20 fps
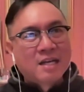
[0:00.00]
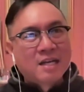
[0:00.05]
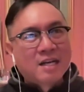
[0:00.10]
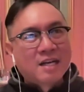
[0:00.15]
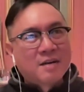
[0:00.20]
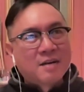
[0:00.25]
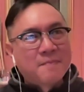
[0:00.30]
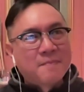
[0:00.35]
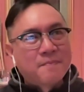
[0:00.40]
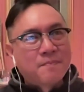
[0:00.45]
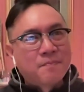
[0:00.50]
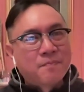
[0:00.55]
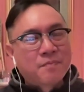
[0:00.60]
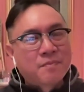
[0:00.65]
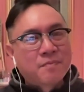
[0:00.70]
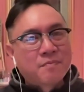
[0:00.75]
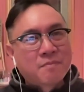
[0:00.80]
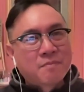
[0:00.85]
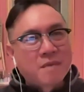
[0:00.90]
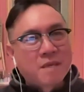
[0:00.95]
Um
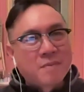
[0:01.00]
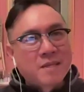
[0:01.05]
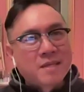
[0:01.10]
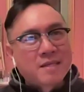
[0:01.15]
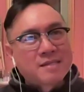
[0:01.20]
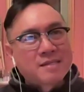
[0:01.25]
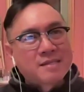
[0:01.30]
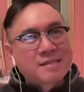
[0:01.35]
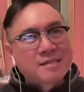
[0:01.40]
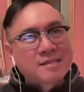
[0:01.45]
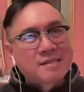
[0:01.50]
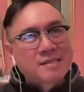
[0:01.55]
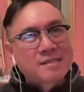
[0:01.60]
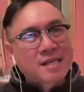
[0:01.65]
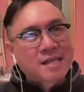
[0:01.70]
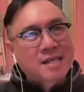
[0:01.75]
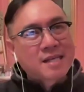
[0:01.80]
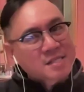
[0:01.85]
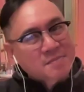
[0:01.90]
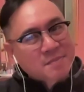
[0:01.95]
maybe
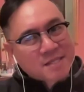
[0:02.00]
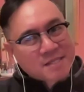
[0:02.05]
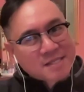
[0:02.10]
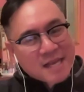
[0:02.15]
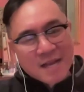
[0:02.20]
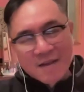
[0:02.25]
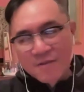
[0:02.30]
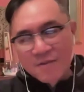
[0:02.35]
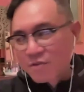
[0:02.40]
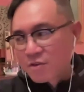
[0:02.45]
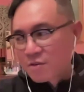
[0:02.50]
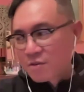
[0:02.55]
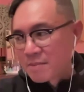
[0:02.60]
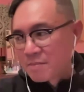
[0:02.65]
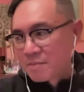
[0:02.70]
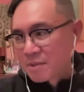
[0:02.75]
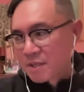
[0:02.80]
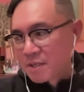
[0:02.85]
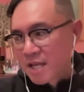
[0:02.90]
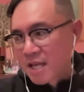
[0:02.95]
six months after
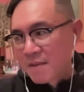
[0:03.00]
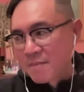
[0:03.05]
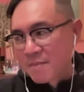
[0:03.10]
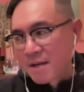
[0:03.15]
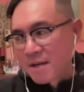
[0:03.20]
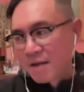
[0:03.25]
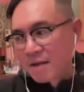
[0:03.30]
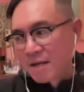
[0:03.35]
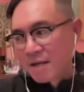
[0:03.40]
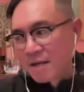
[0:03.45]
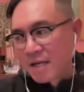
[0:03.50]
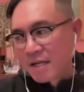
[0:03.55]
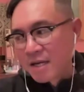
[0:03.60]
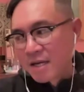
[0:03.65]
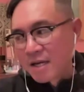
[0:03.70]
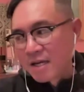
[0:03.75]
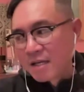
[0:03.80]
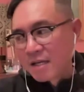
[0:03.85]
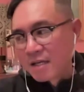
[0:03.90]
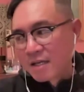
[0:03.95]
my book came out, I
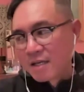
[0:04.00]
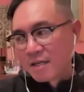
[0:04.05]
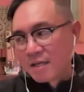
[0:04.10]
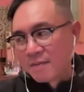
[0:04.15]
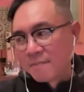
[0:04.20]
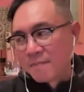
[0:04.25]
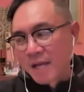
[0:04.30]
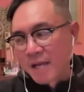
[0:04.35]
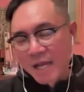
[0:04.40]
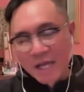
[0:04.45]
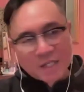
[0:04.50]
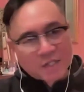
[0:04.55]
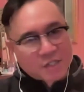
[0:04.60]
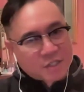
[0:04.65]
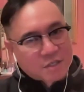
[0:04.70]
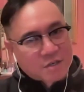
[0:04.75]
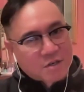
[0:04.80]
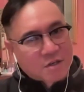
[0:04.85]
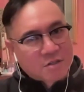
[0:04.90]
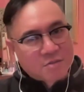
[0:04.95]
got um, my
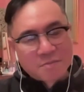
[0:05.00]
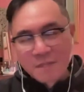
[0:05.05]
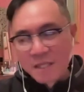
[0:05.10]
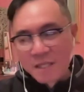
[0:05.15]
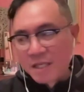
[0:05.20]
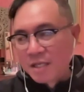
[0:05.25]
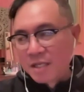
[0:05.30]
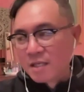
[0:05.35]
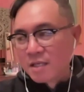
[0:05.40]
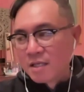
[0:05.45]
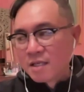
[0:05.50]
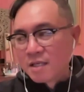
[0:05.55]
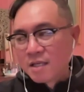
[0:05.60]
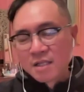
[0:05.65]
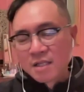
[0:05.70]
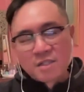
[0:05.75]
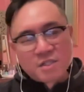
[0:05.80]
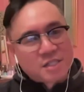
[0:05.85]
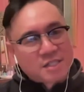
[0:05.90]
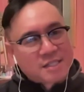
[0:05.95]
agent called me
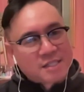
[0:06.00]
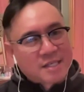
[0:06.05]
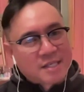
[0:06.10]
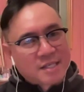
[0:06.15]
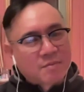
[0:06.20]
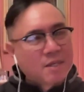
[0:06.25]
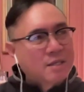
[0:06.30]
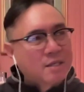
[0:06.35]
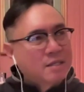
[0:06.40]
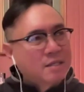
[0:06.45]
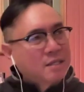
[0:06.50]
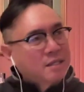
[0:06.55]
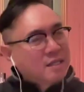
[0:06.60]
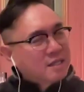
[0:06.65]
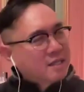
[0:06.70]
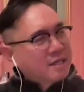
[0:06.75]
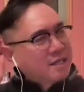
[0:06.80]
and she said, Well,